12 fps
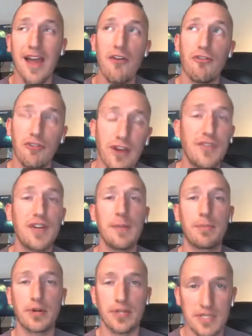
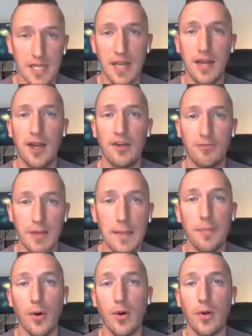50% of
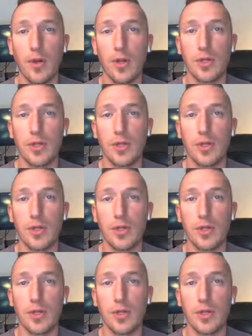people